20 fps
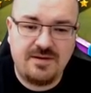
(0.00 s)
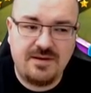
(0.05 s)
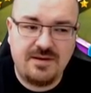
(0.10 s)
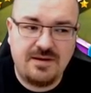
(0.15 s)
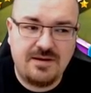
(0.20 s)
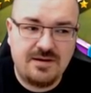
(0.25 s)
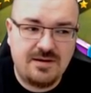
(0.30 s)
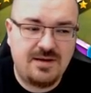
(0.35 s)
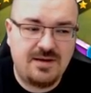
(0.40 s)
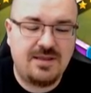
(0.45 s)

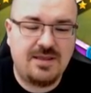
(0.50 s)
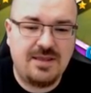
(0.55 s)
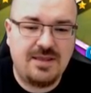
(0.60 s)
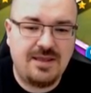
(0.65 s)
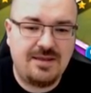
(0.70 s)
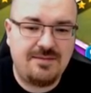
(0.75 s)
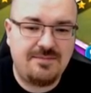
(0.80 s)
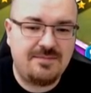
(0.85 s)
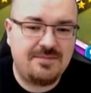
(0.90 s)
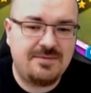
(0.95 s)
early
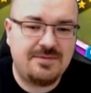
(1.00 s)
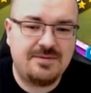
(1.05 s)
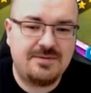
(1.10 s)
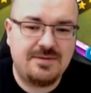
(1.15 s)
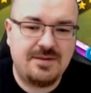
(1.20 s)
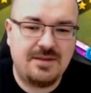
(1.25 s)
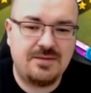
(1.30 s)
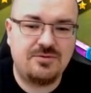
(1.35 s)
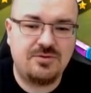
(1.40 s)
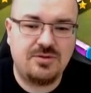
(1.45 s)
game
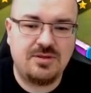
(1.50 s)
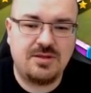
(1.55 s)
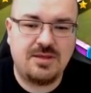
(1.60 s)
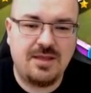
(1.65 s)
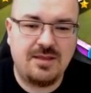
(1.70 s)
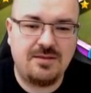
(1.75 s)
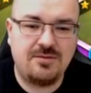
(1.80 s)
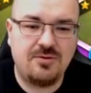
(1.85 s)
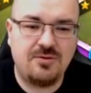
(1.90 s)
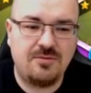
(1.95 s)
into the
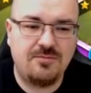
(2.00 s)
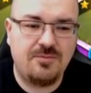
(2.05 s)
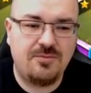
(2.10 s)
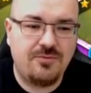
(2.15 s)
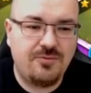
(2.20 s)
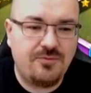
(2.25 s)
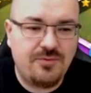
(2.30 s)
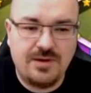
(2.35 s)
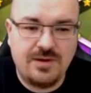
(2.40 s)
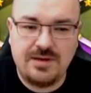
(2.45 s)
kingdom,
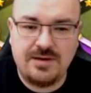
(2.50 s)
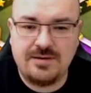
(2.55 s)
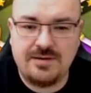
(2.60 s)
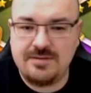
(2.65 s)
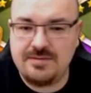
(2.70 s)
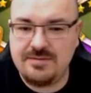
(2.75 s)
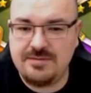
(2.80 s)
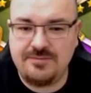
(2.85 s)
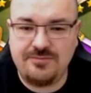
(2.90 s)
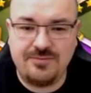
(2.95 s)
where
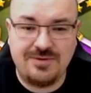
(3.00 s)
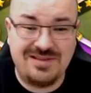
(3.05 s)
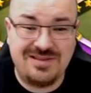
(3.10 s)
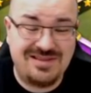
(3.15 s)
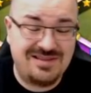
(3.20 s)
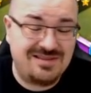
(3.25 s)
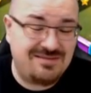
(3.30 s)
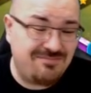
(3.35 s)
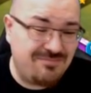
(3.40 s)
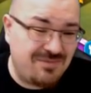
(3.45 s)
when
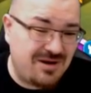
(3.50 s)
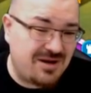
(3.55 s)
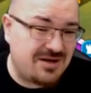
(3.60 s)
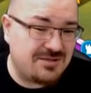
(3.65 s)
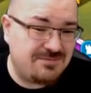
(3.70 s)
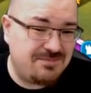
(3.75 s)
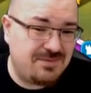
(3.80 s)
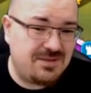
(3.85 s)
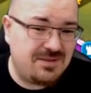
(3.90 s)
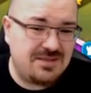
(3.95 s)
Mars
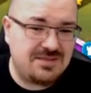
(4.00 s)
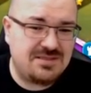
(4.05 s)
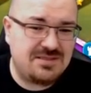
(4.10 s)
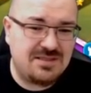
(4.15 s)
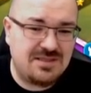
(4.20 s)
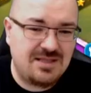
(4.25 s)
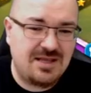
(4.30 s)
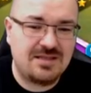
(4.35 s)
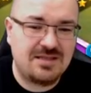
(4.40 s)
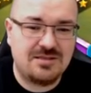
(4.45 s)
Speed is
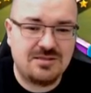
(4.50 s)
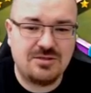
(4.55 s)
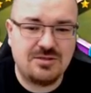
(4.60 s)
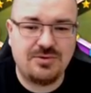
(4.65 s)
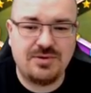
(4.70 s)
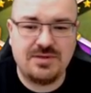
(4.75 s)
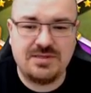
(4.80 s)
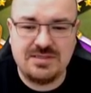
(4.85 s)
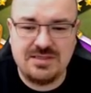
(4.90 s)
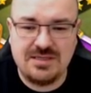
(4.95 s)
not so
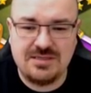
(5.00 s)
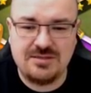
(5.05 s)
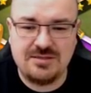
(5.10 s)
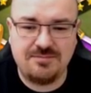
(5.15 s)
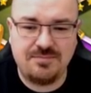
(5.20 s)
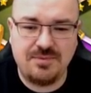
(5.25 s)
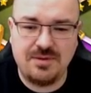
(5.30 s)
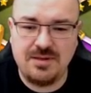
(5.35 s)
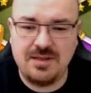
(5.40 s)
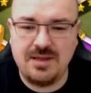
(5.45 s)

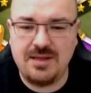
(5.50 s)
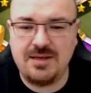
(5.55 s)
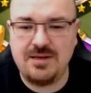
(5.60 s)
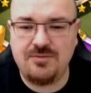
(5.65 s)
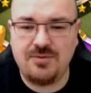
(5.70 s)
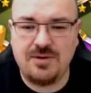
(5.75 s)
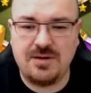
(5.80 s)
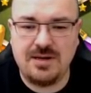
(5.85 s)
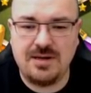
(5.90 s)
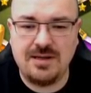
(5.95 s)
accessible
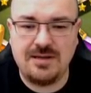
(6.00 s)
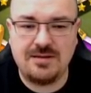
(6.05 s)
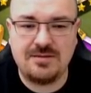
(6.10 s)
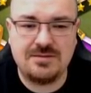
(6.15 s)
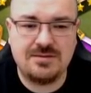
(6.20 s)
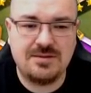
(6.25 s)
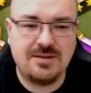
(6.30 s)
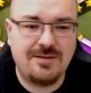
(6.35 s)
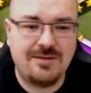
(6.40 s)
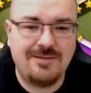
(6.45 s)
anywhere else.
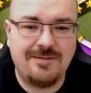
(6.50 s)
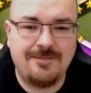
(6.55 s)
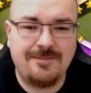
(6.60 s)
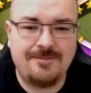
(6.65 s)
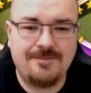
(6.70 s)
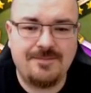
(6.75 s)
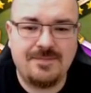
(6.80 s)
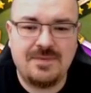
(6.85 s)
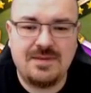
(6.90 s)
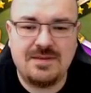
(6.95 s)

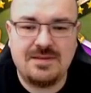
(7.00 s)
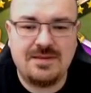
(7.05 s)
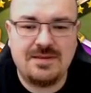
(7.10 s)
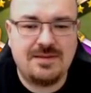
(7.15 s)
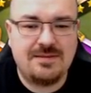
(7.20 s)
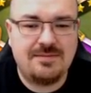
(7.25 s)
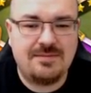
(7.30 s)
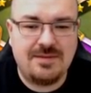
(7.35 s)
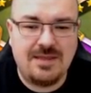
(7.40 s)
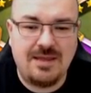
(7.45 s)

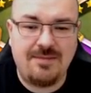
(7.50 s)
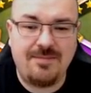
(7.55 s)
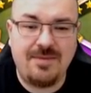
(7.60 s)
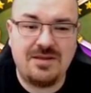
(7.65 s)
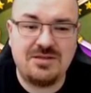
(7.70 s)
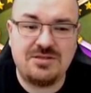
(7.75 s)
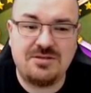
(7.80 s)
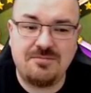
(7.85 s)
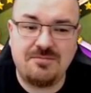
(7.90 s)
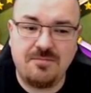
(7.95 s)

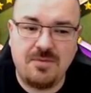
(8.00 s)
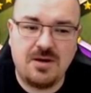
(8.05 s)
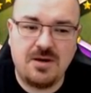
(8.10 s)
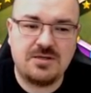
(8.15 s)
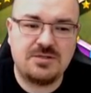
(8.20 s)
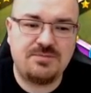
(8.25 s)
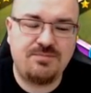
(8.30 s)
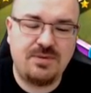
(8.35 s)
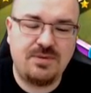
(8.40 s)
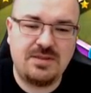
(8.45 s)
Damage, Mars
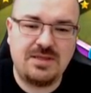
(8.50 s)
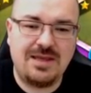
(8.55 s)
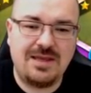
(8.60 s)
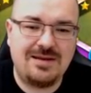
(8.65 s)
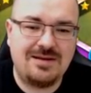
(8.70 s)
Speed and